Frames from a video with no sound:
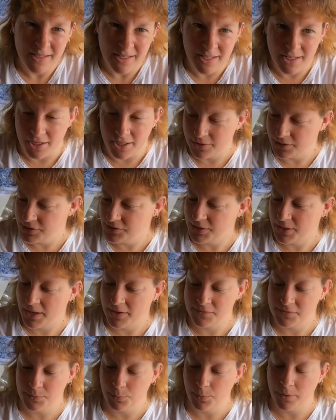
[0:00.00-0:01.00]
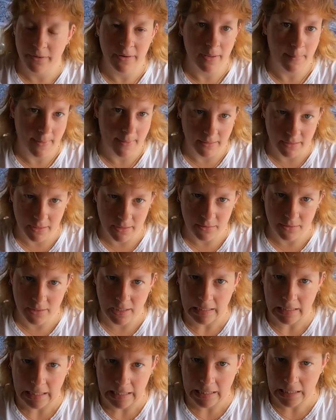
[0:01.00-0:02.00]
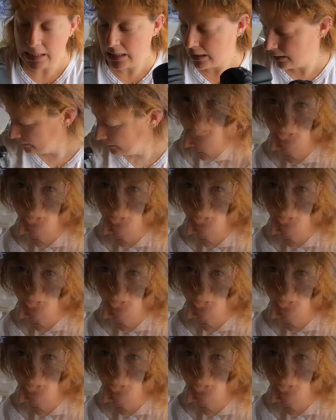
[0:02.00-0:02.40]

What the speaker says: know, you don't have to worry about it looking icky.